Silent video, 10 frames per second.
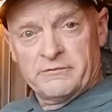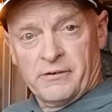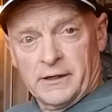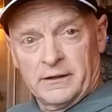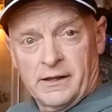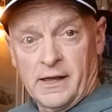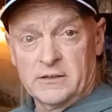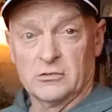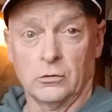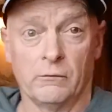fire there.
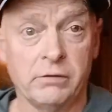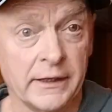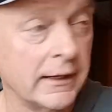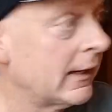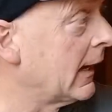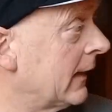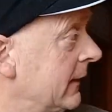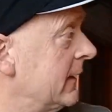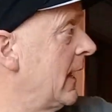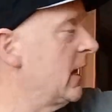It's lovely. And
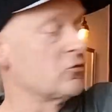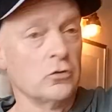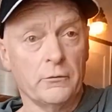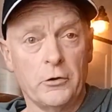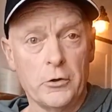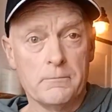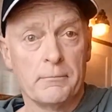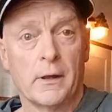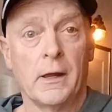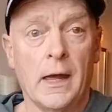in there's another room.
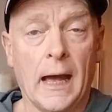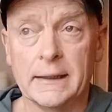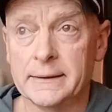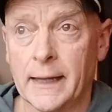And